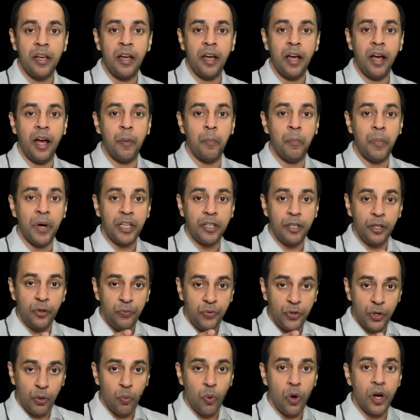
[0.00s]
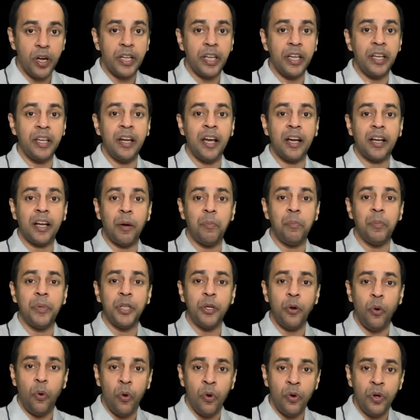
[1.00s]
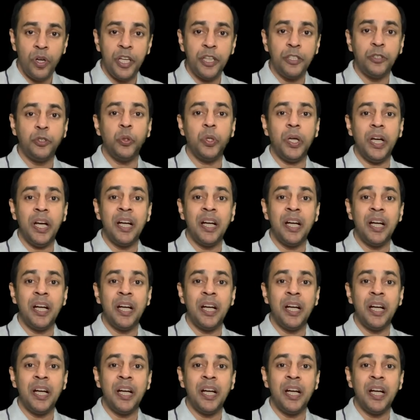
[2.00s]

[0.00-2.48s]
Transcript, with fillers: uh, but if you are working in a company only to